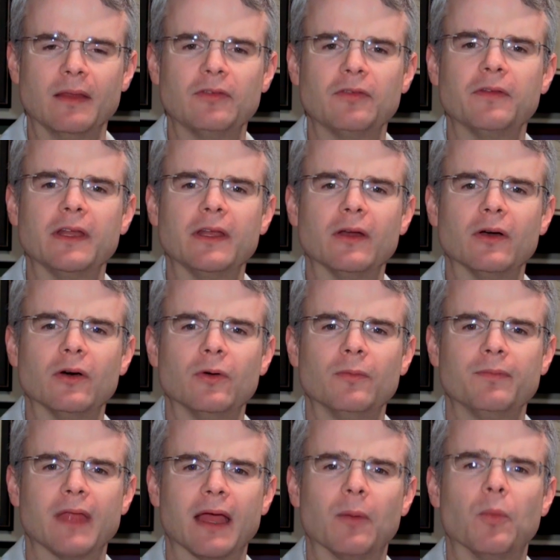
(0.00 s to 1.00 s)
this
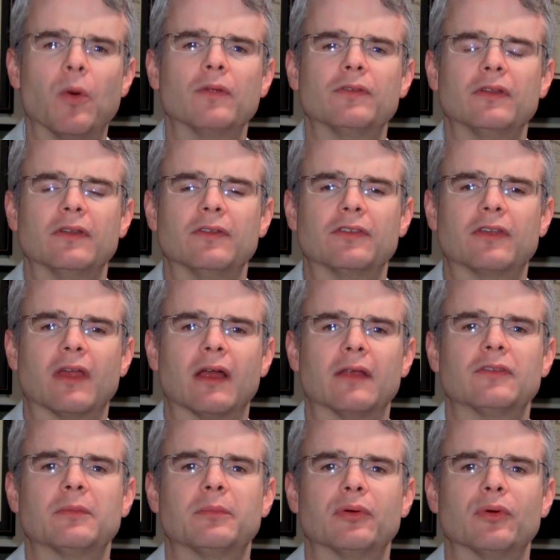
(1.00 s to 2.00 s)
video, I want to
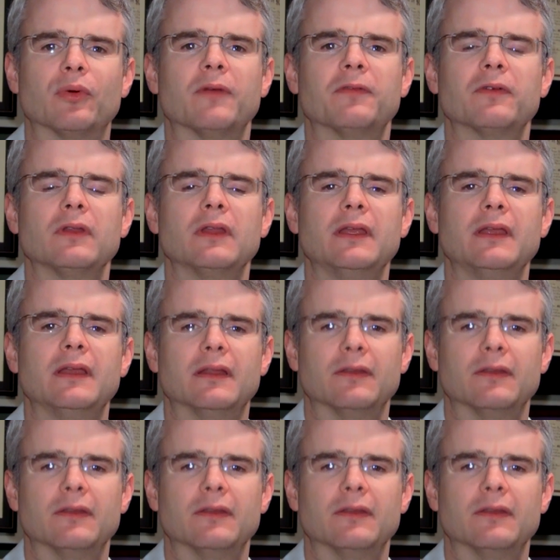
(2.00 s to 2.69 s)
discuss peripherally